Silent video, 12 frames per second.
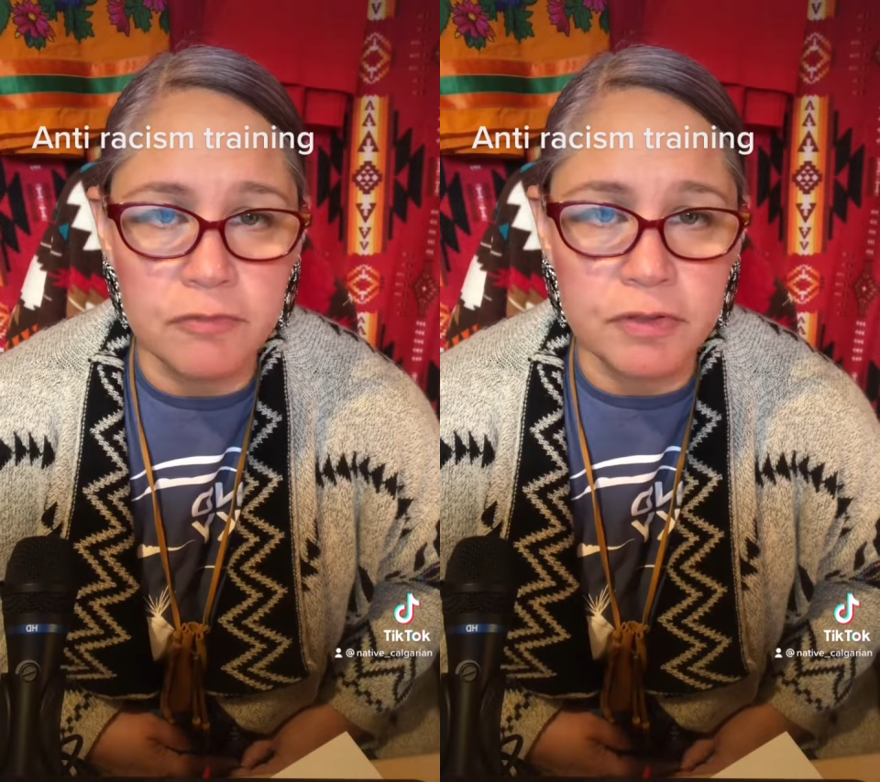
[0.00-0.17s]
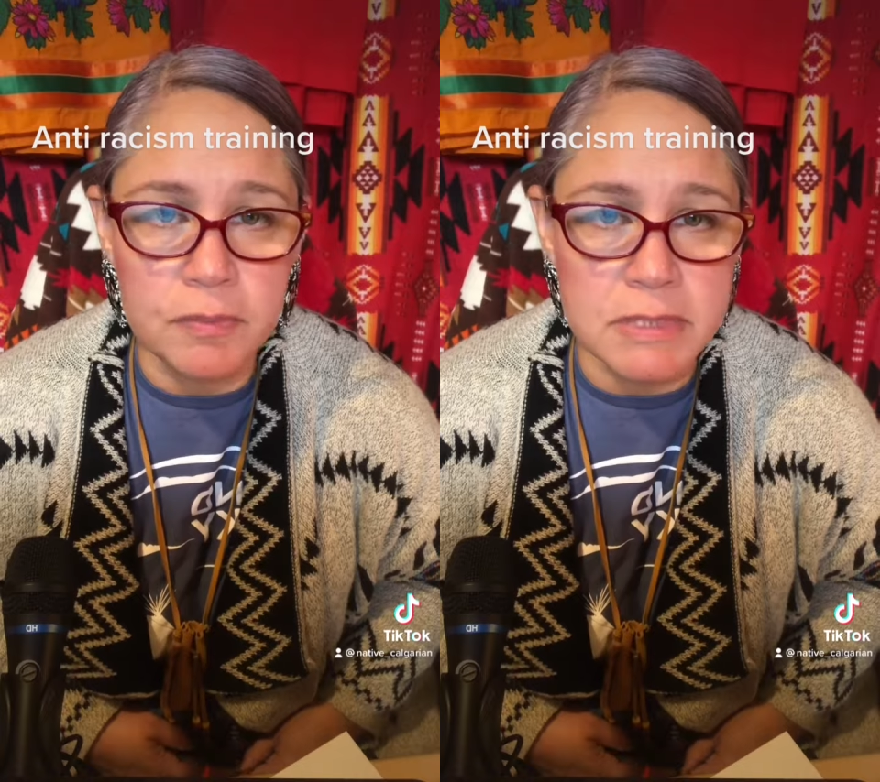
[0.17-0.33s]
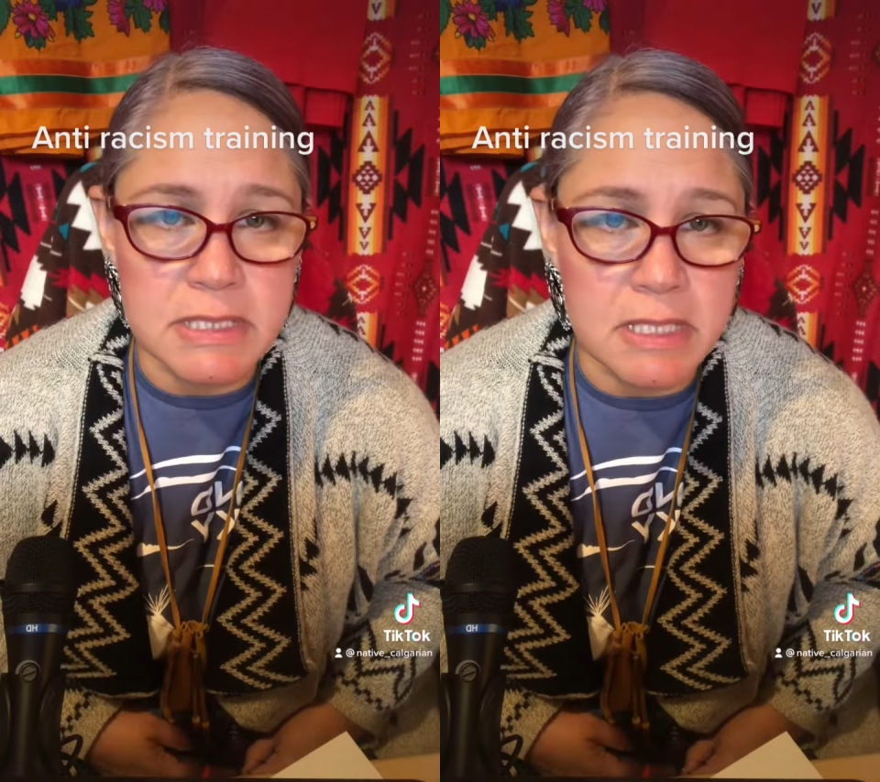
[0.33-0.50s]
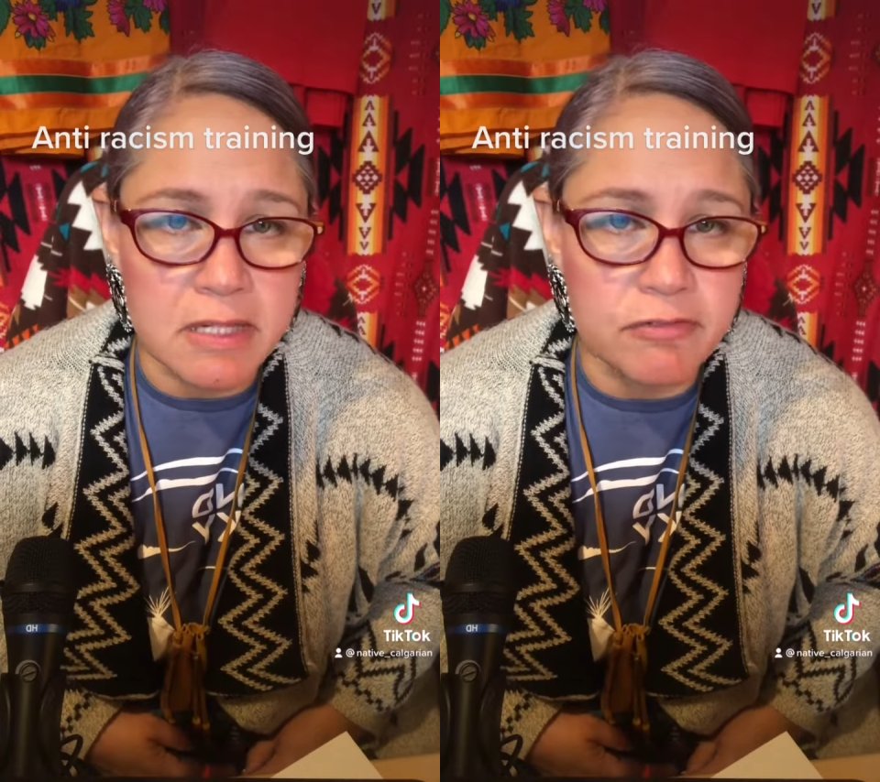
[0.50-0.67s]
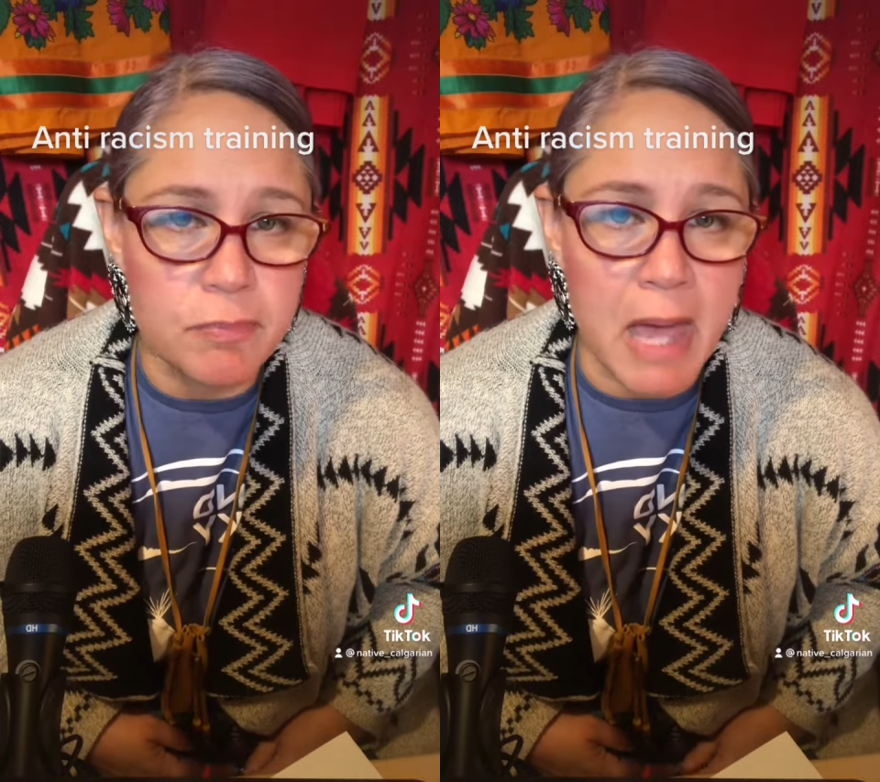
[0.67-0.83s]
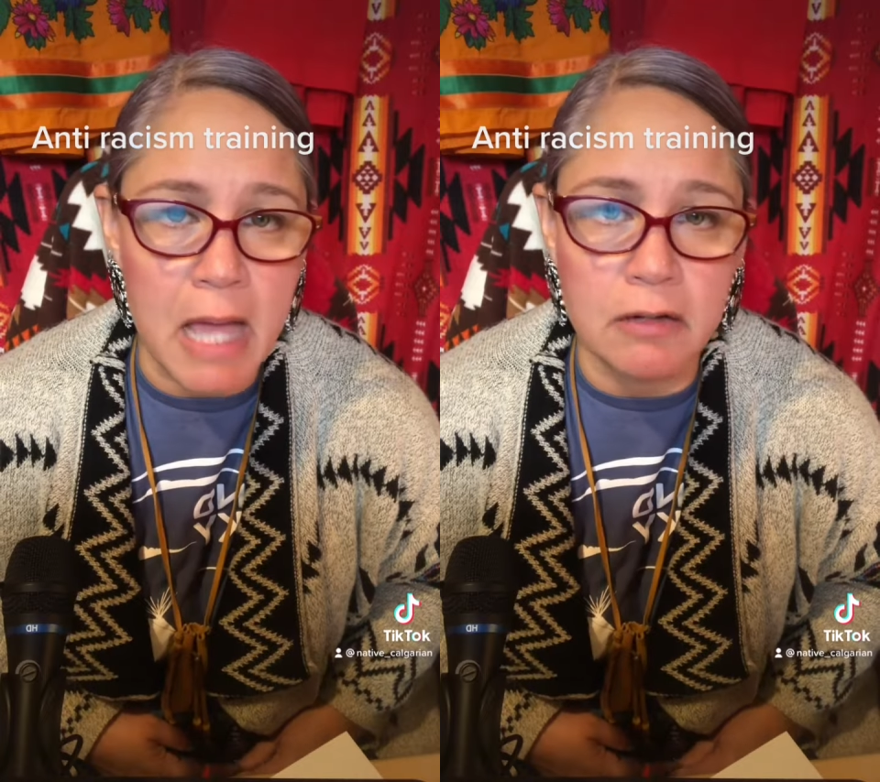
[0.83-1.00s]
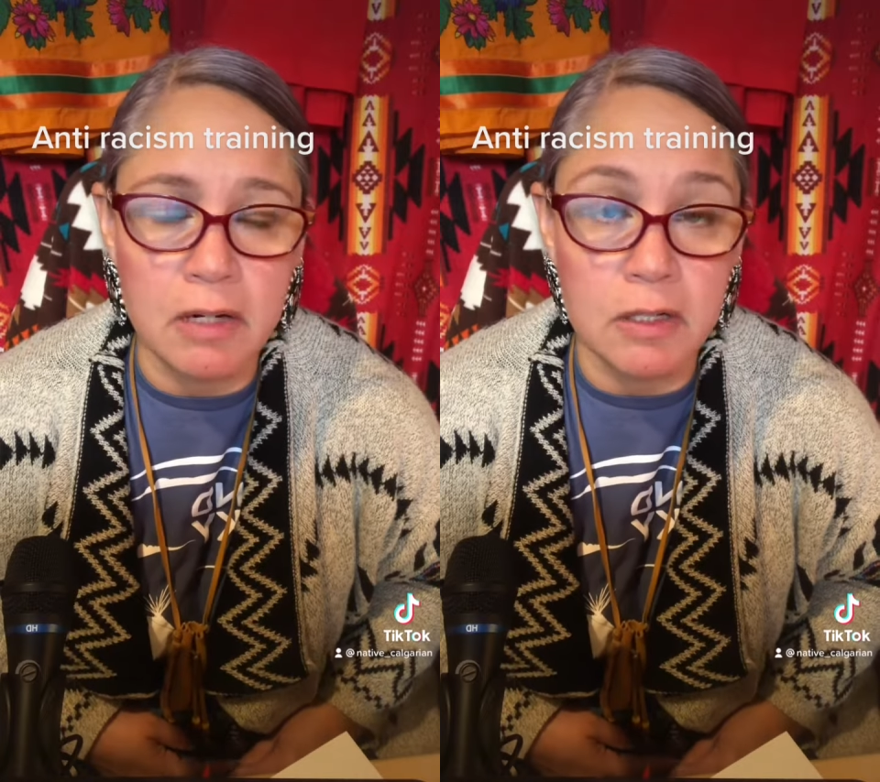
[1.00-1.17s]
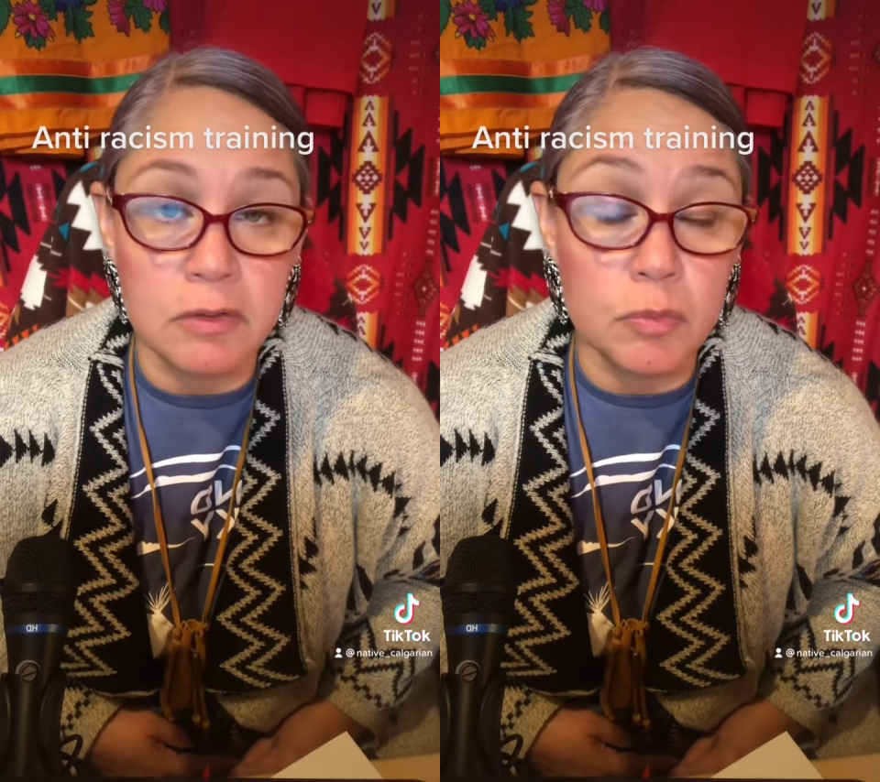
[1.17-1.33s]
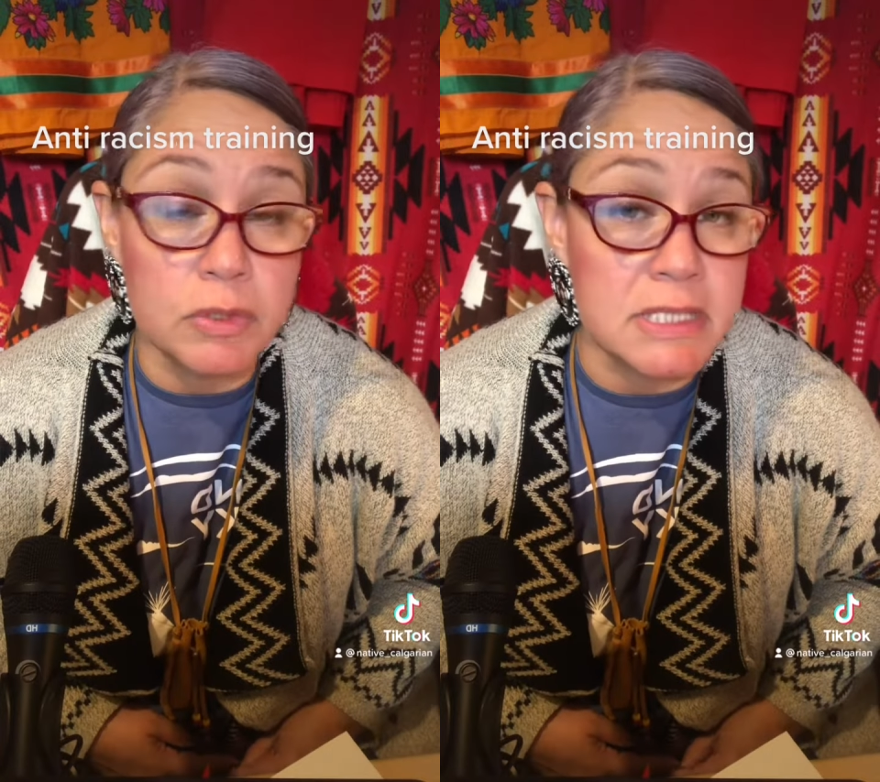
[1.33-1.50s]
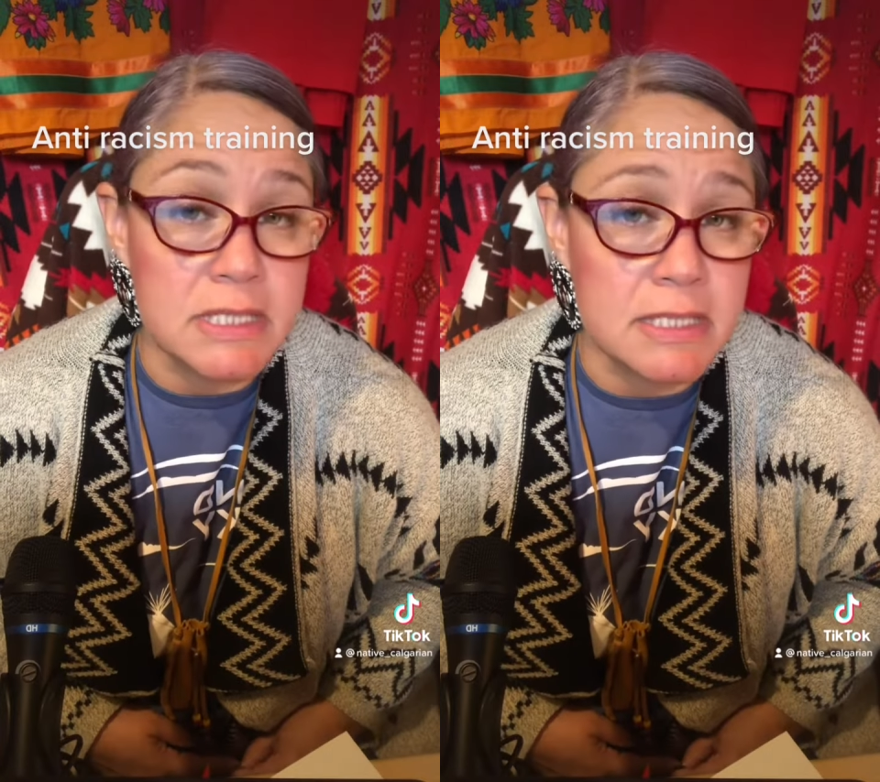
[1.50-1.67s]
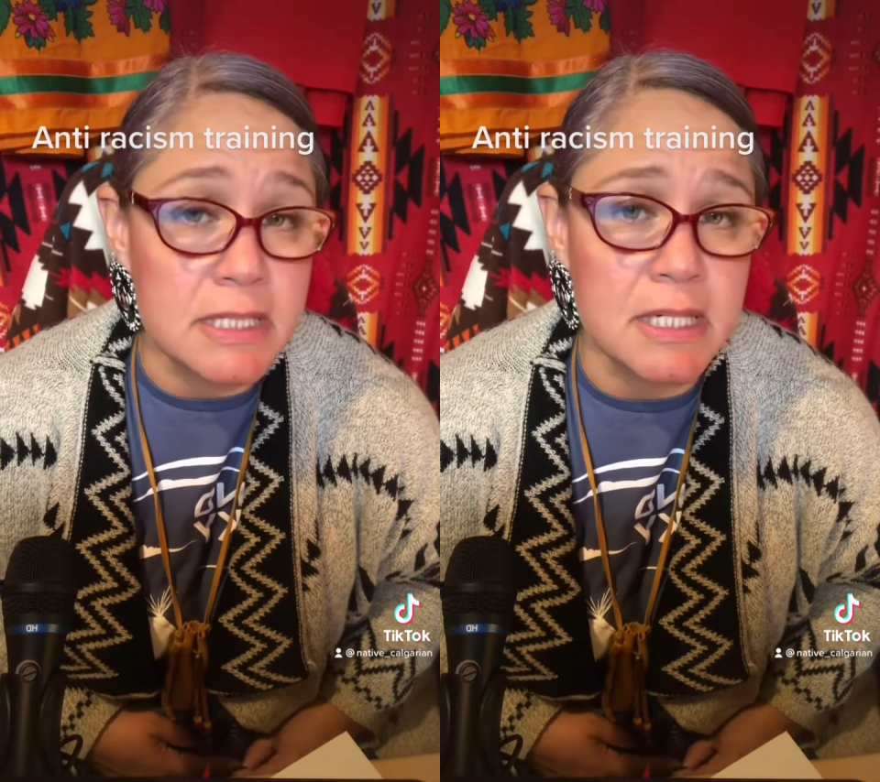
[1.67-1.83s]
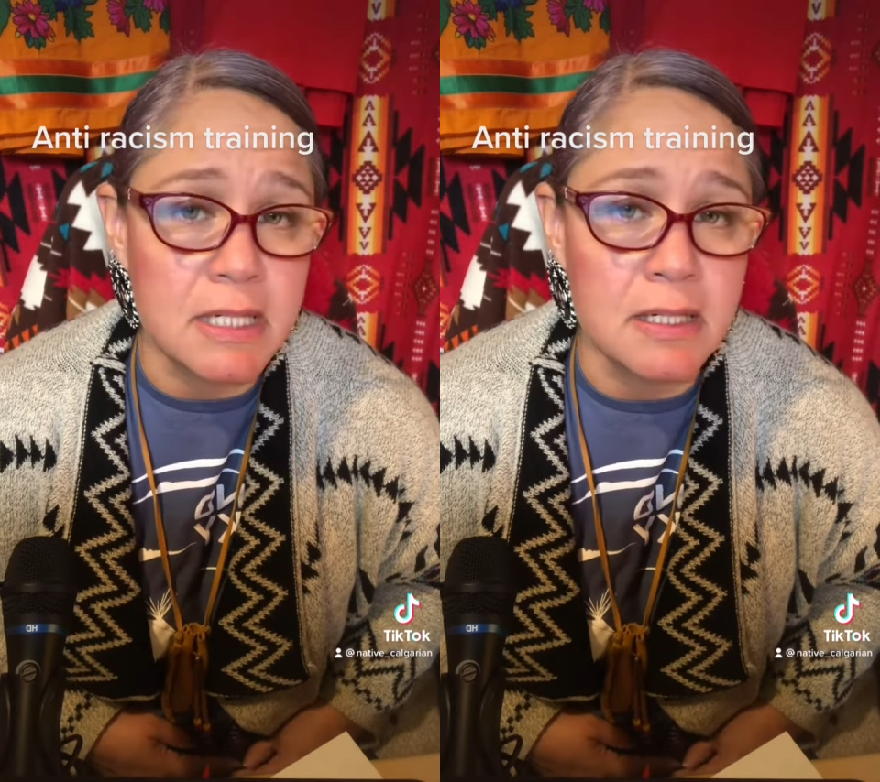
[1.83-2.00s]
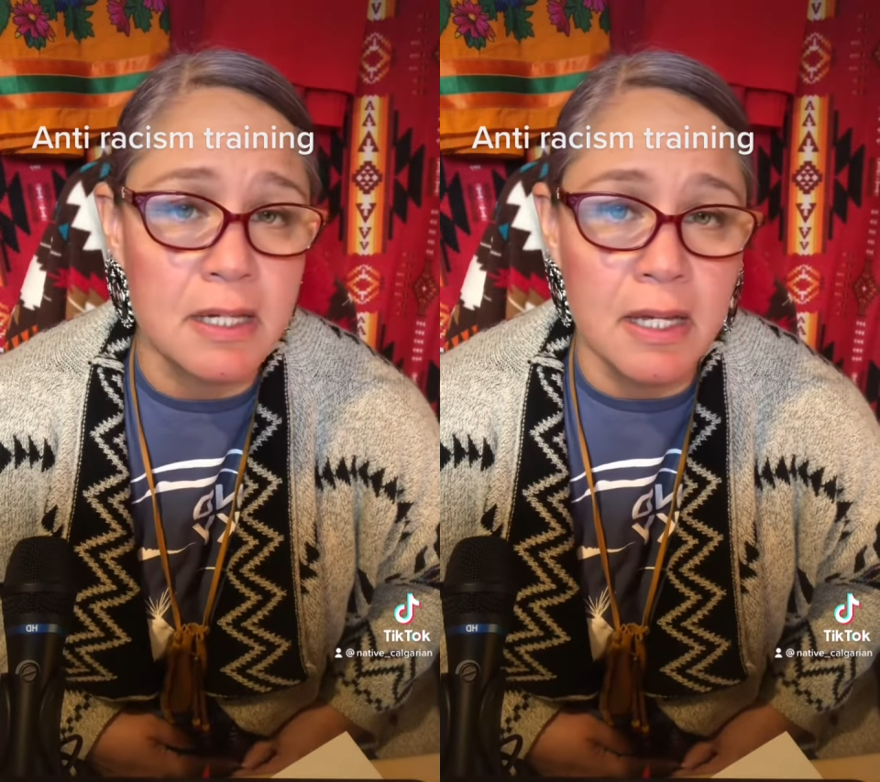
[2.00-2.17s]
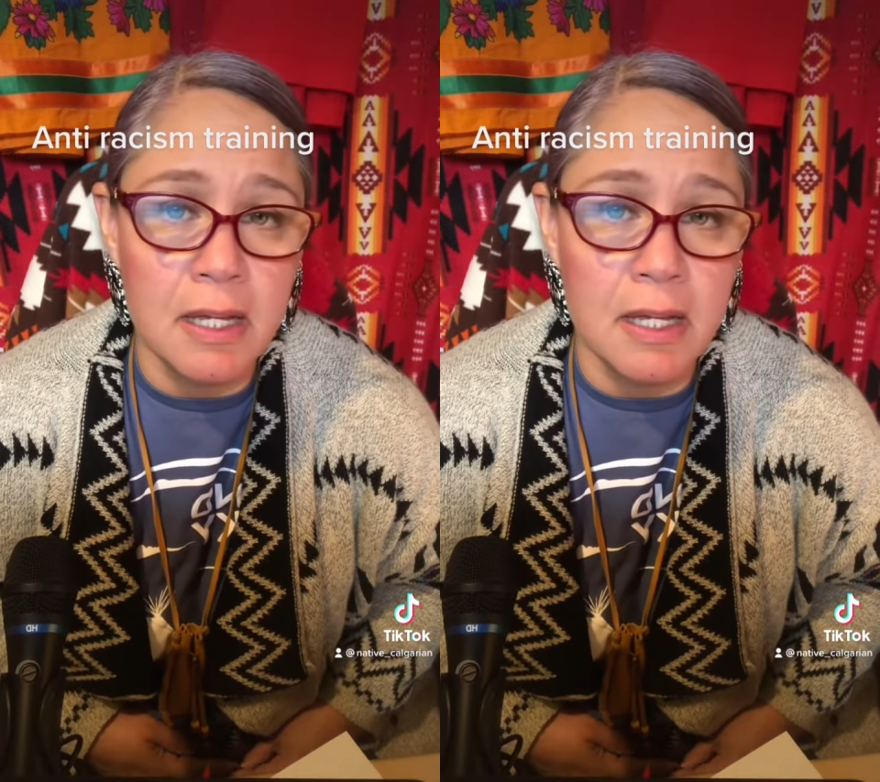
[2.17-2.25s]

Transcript: from a slave background would see